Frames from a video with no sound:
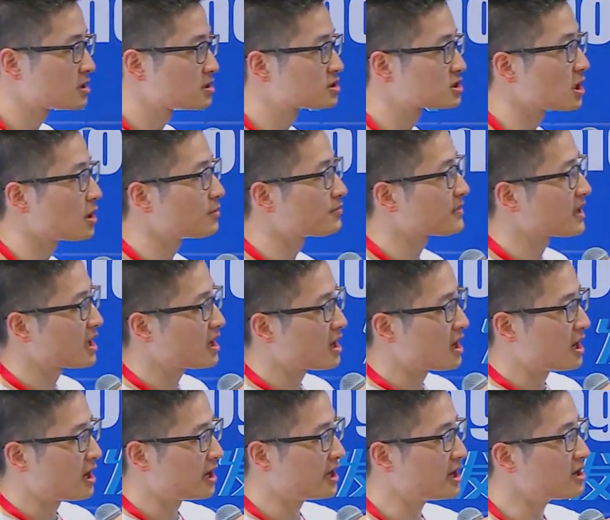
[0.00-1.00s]
So
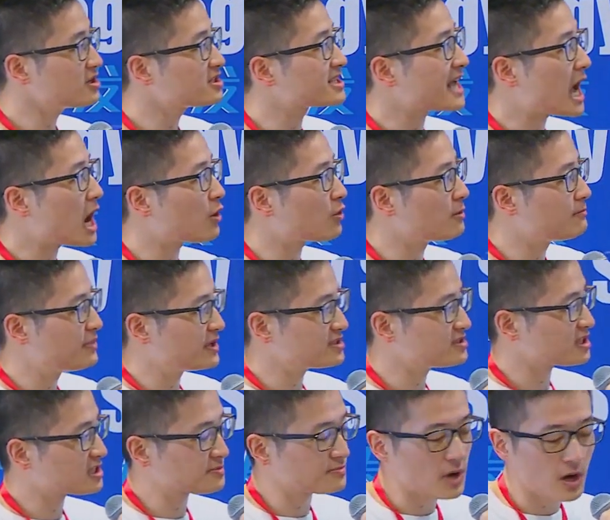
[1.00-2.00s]
here's our
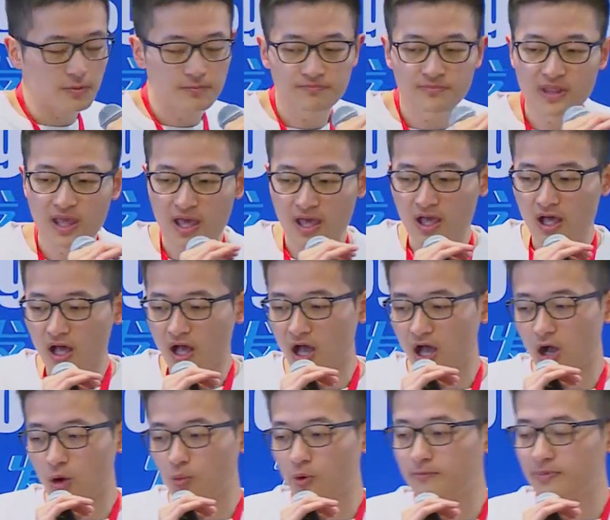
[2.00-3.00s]
business model.
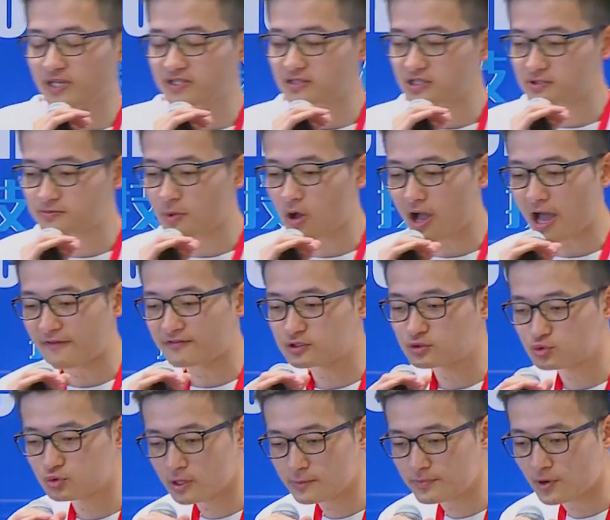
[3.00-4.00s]
Uh, we business model have
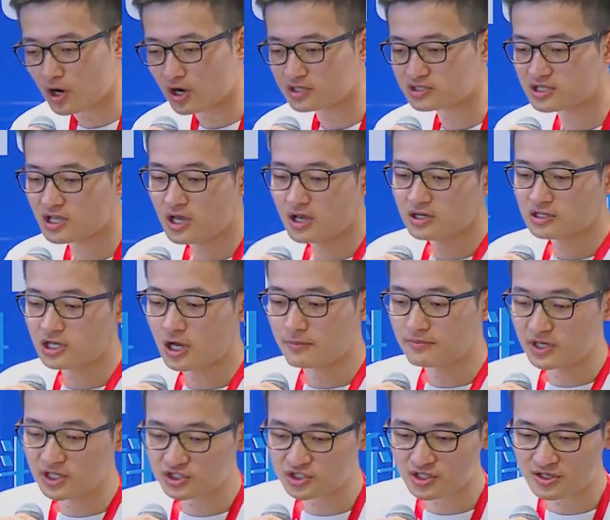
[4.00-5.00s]
three parts:
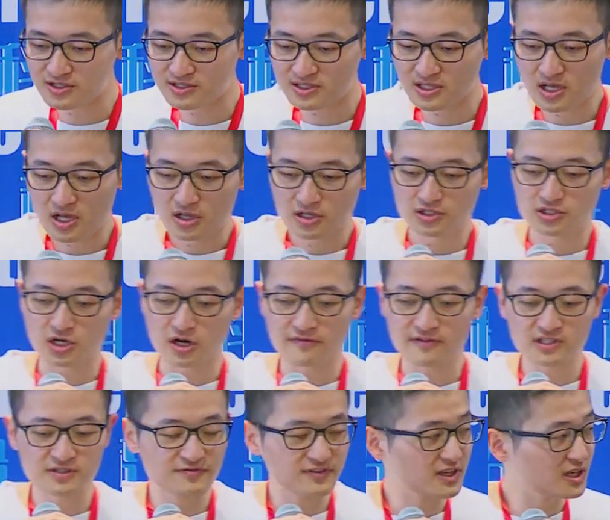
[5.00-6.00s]
commissions,
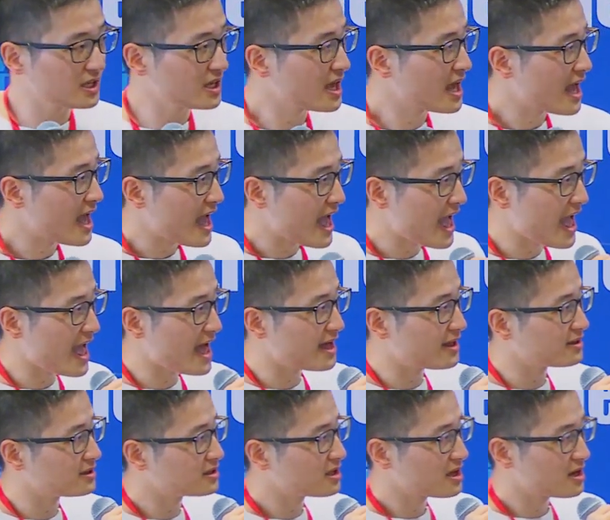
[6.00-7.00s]
service fee,
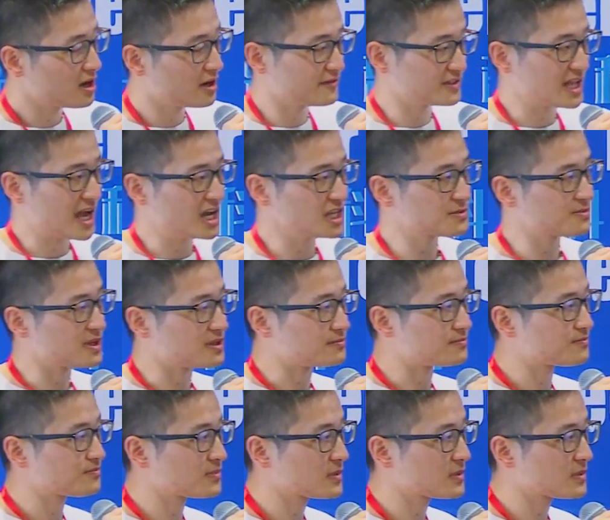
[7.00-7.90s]
and advertisement.